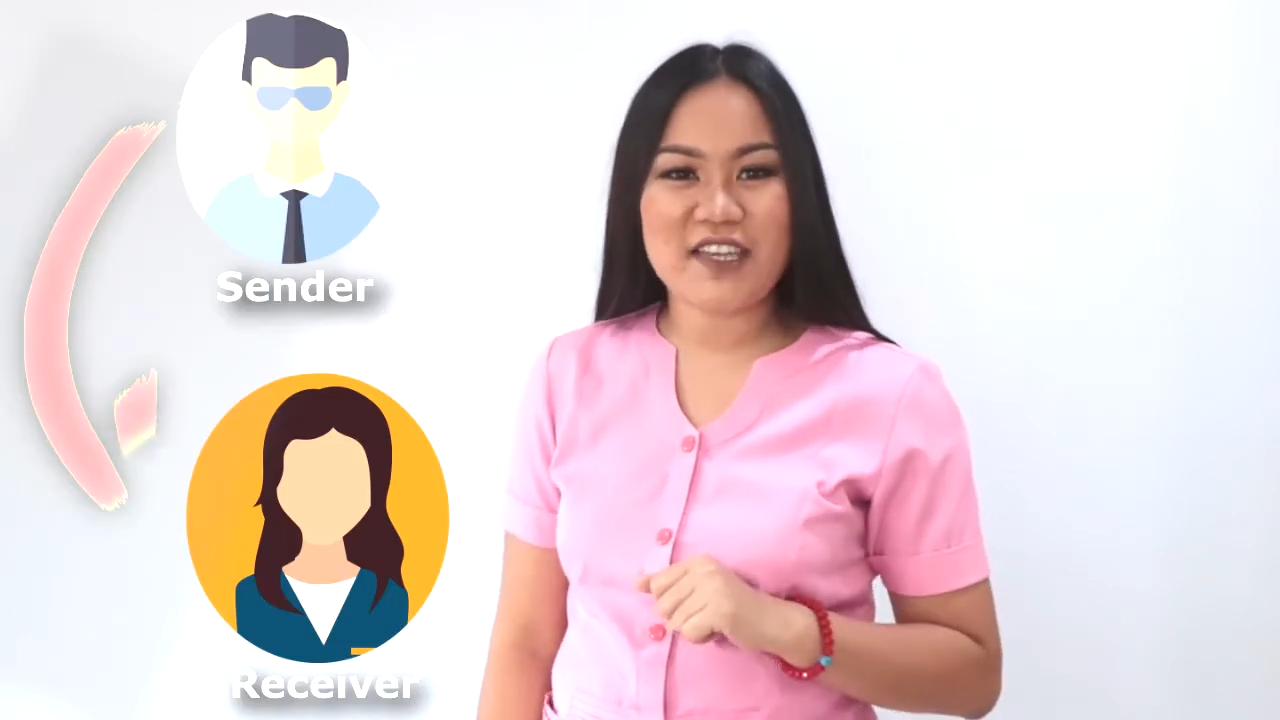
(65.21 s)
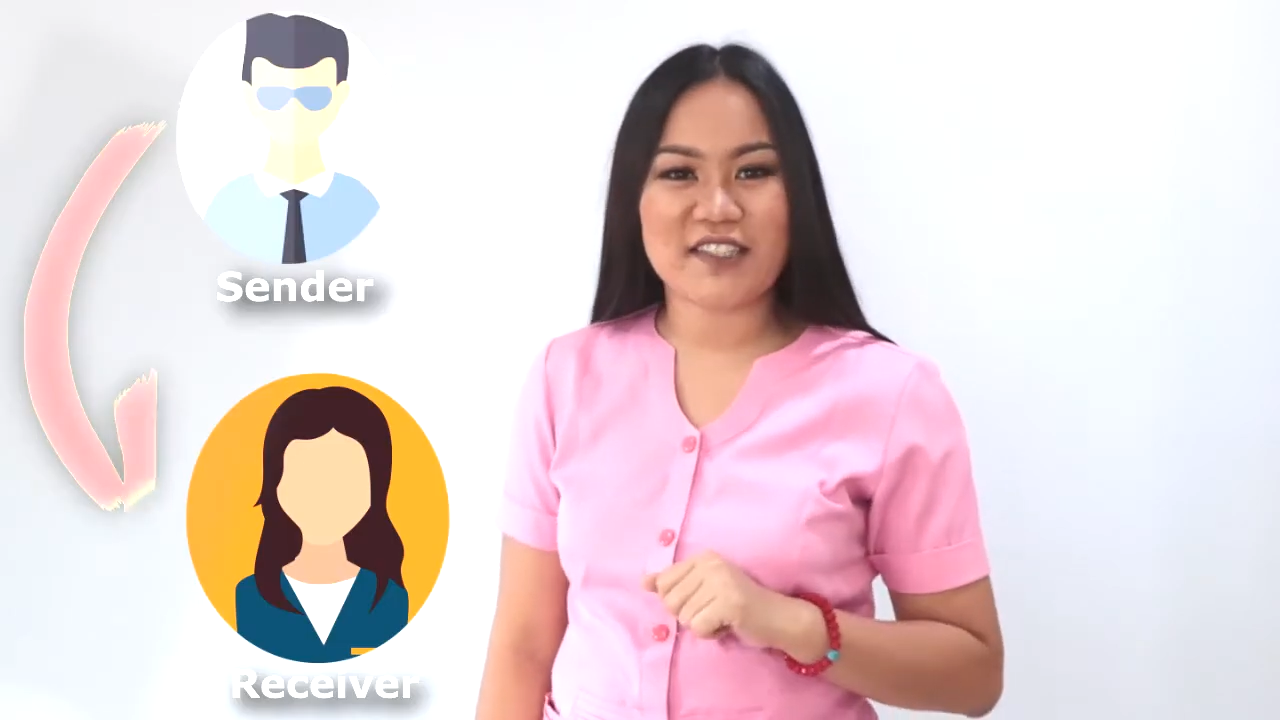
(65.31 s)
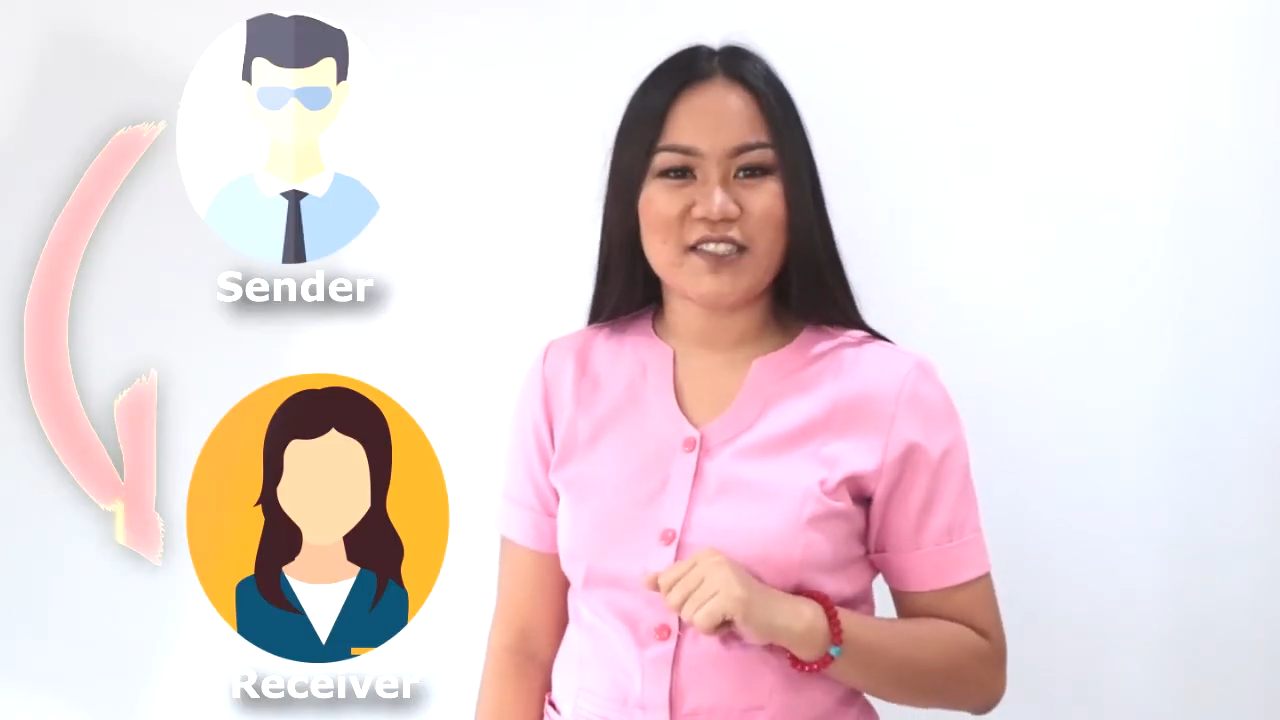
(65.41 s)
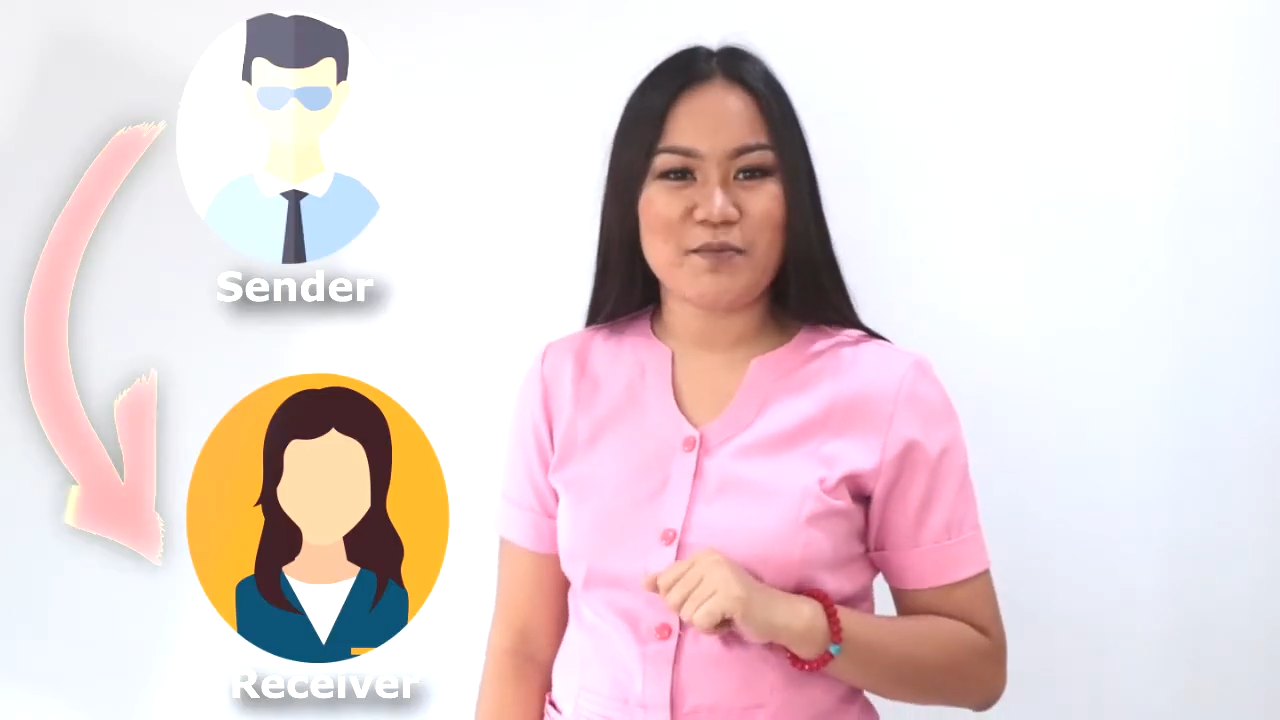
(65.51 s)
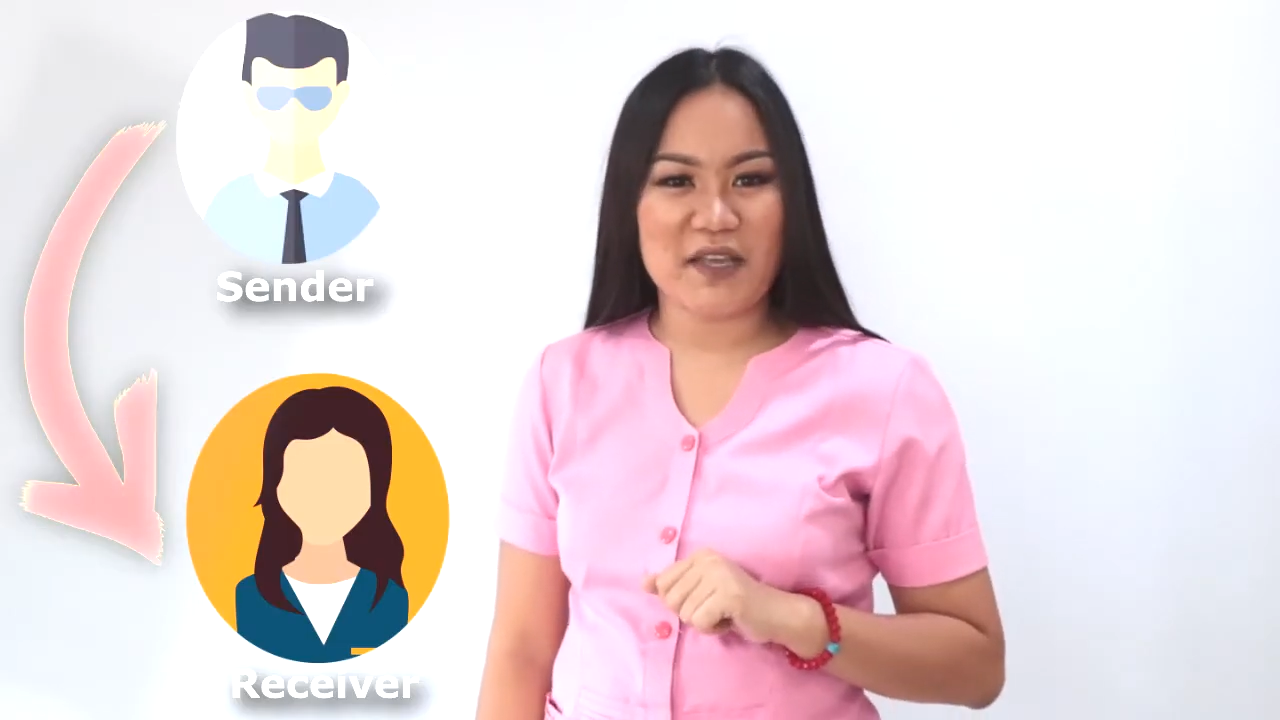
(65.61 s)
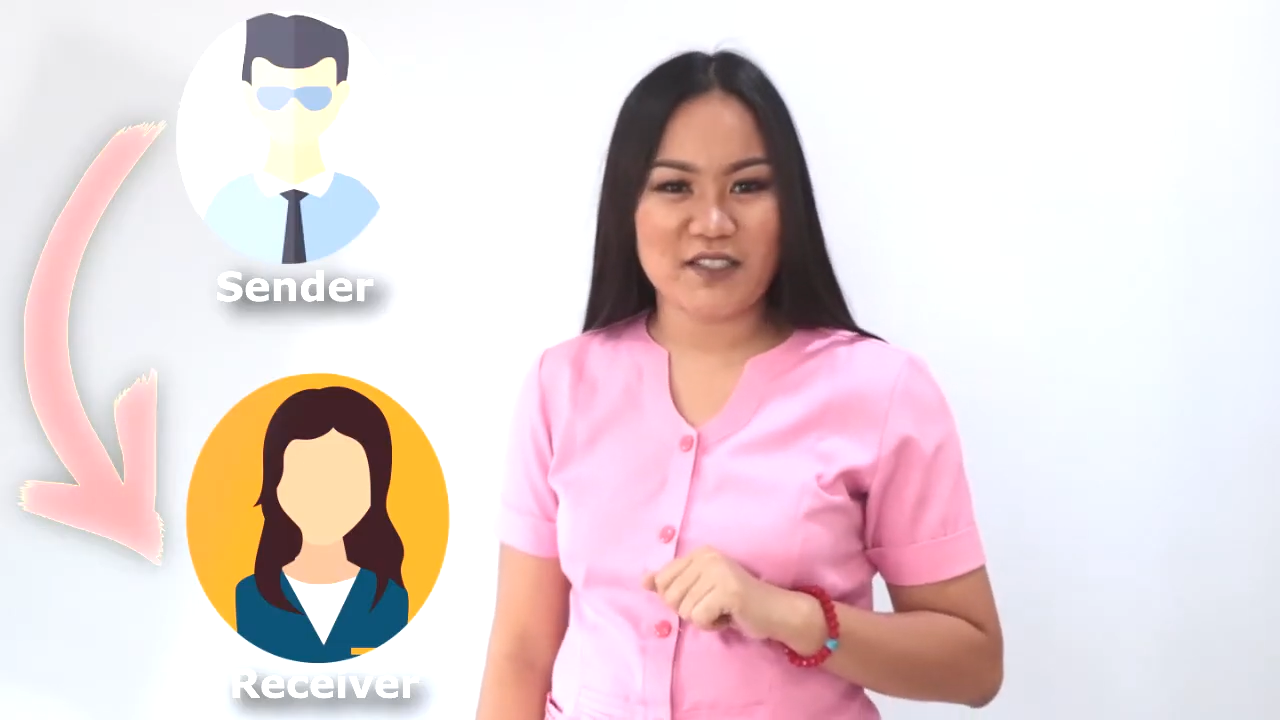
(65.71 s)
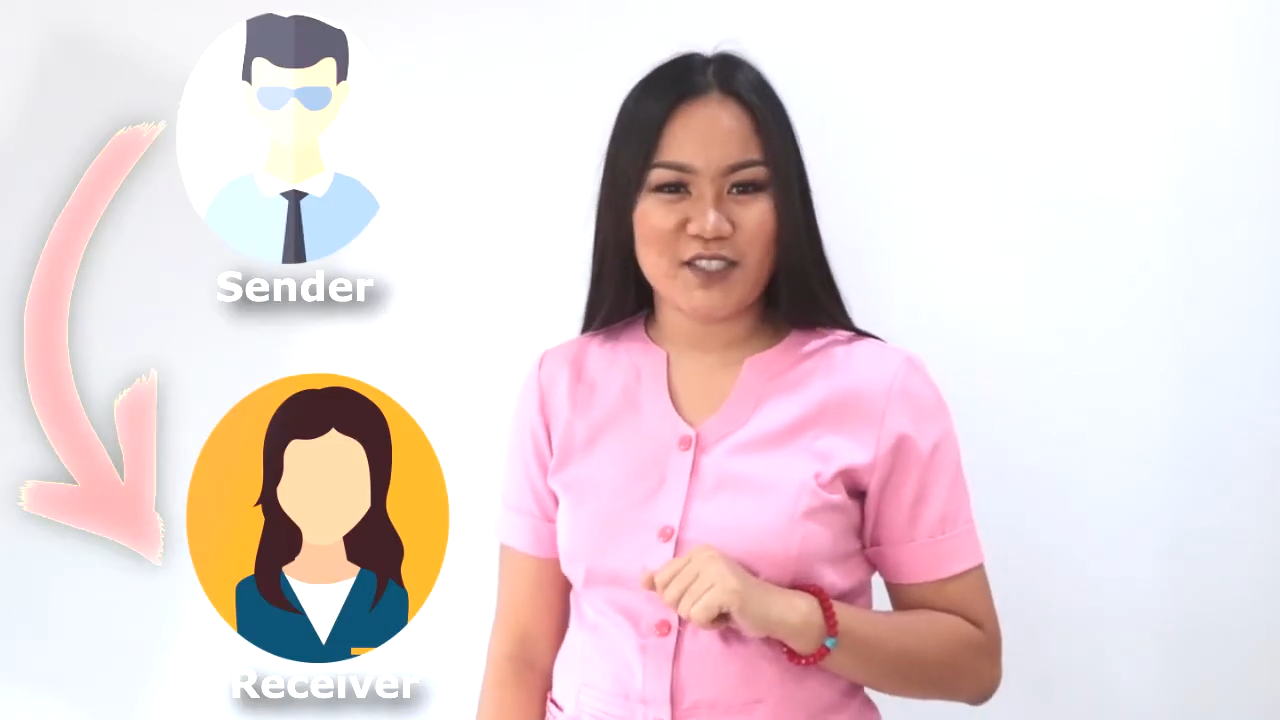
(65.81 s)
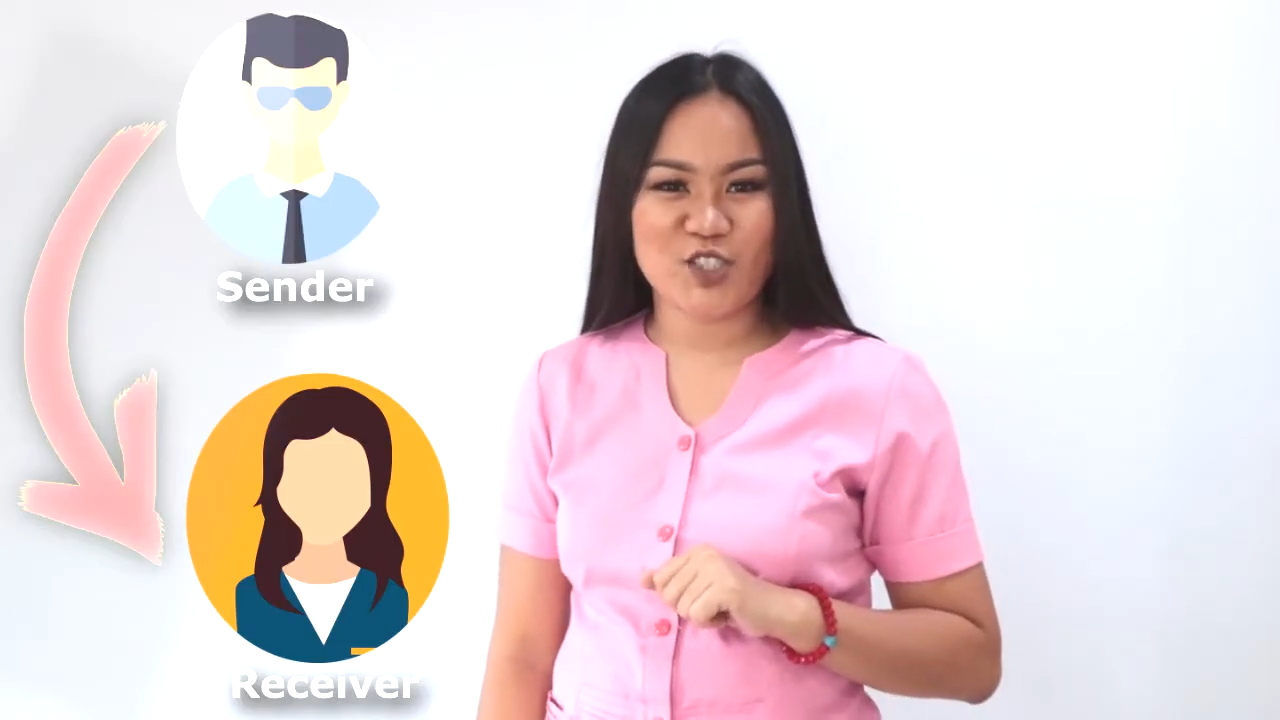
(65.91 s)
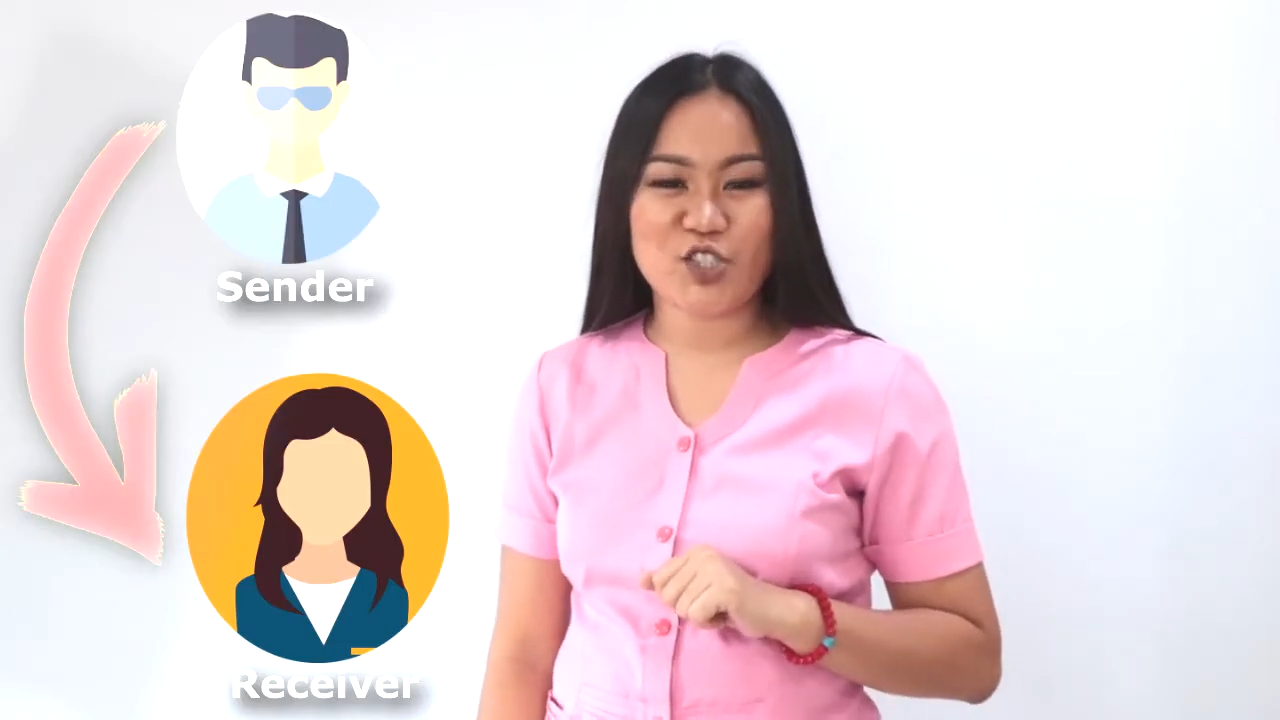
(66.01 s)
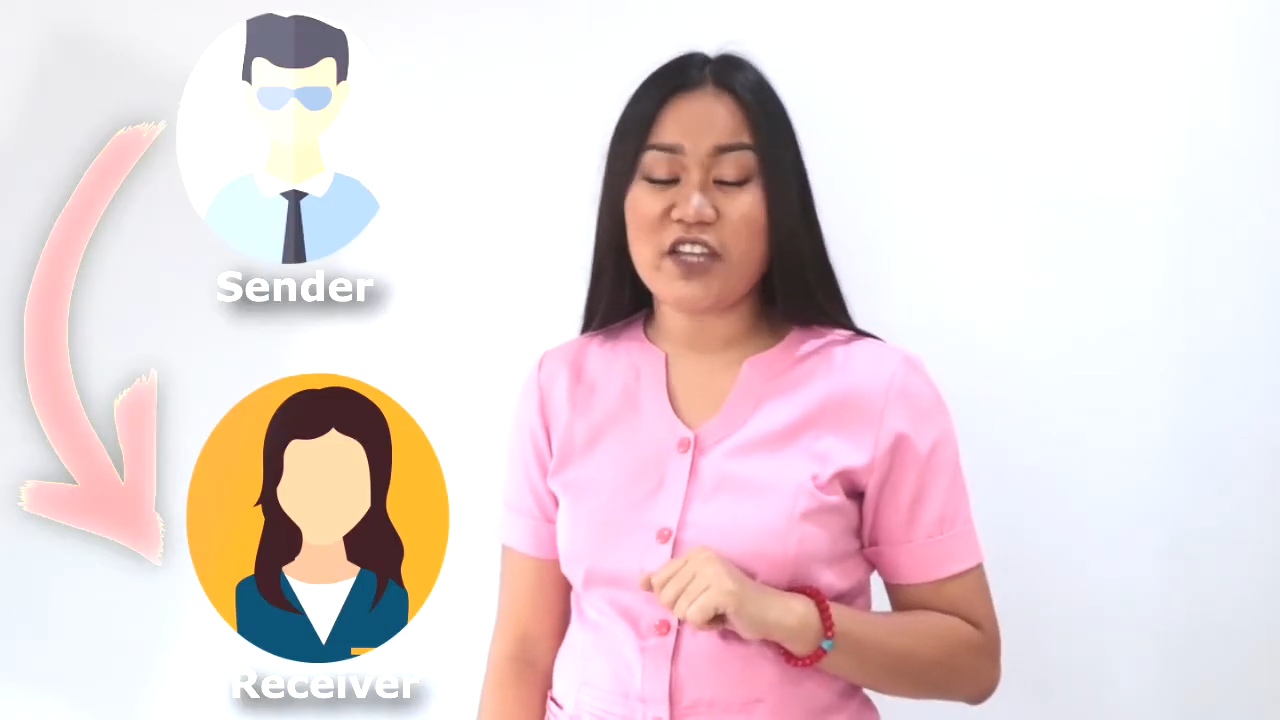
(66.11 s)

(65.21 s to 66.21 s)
get the message